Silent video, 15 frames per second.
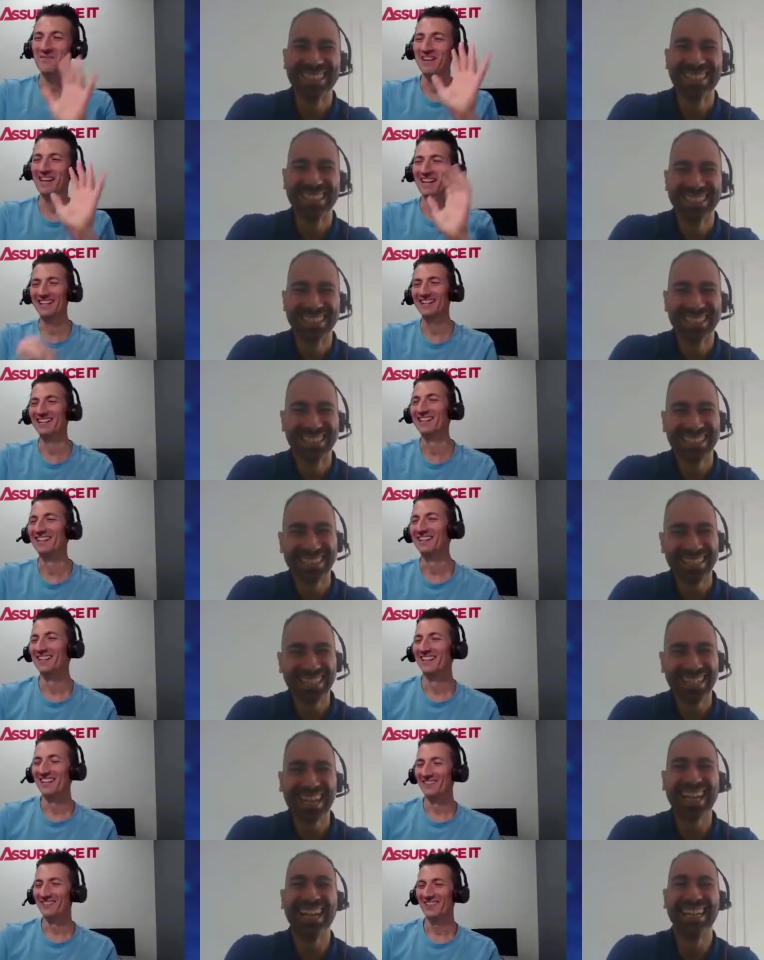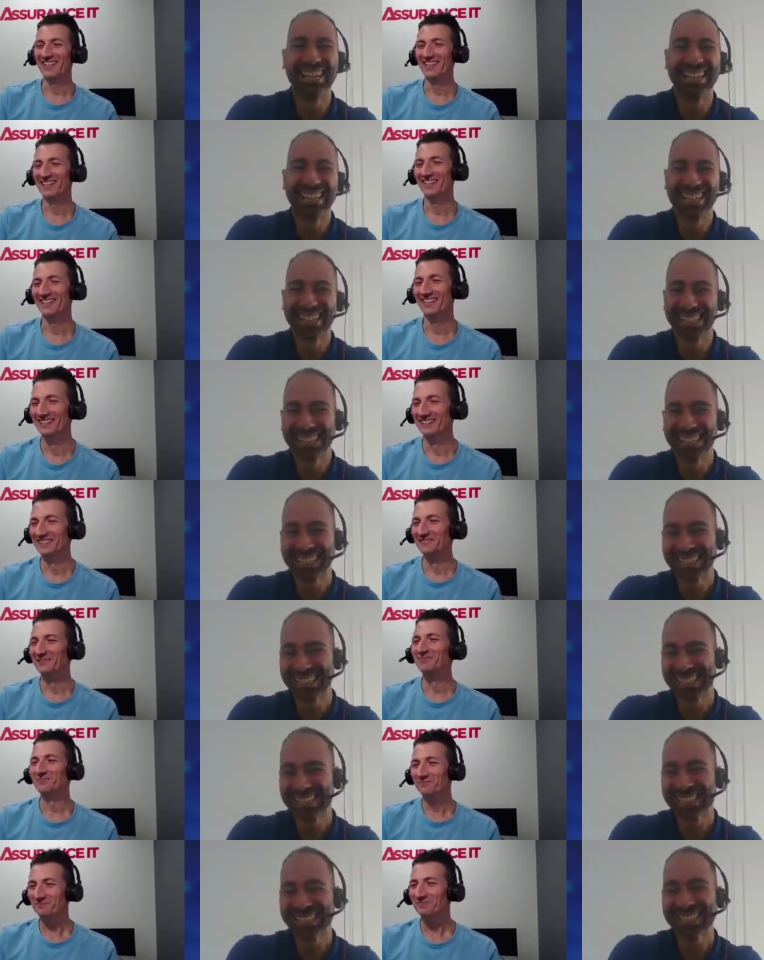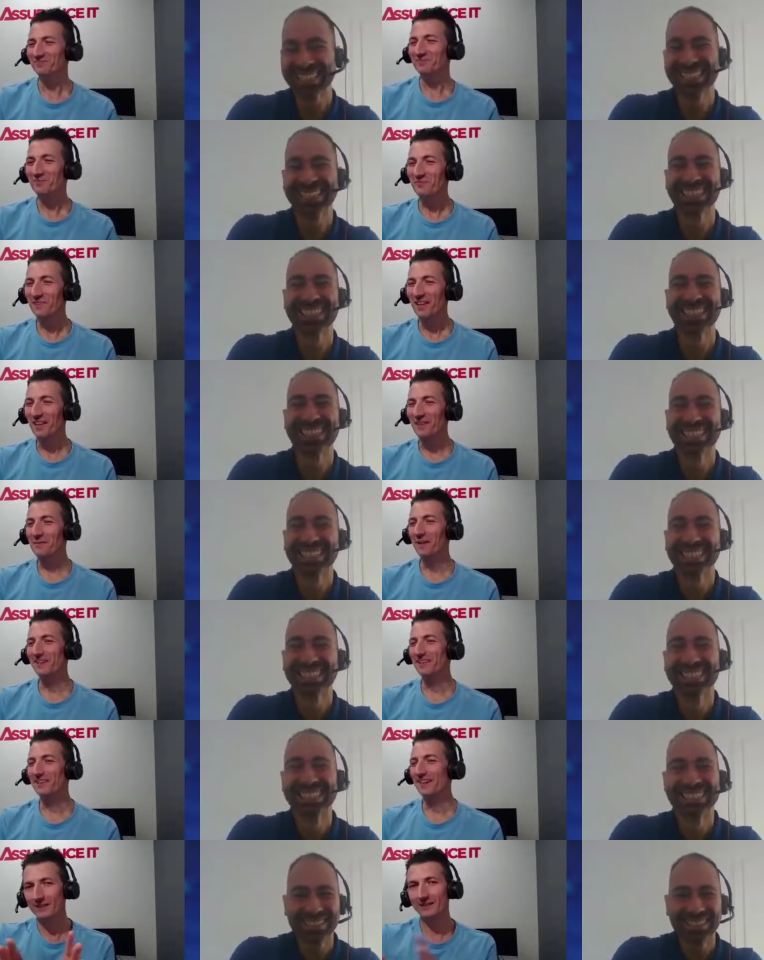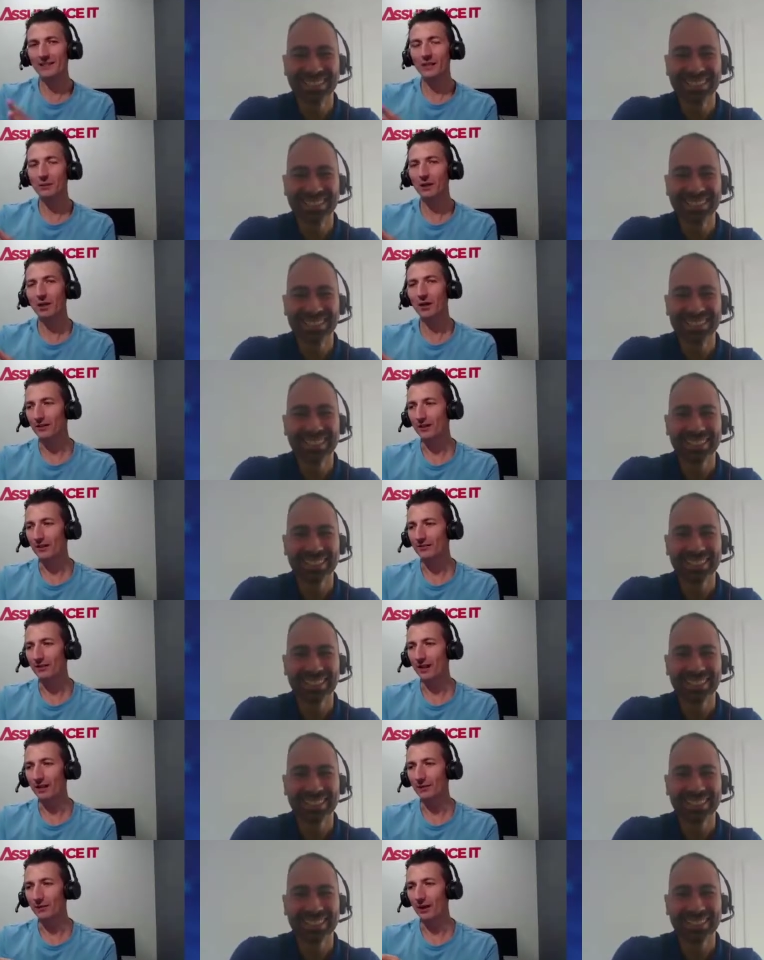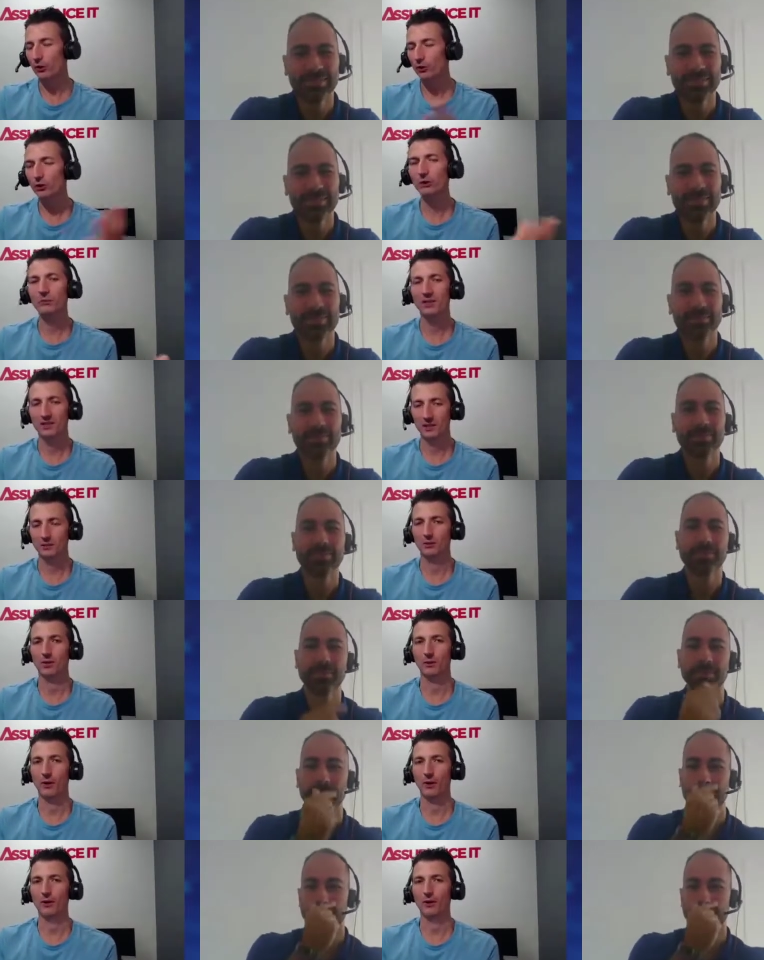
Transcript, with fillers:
Speaker 1: Me neither. Me neither. But continuing on that vein, if you're doing business with a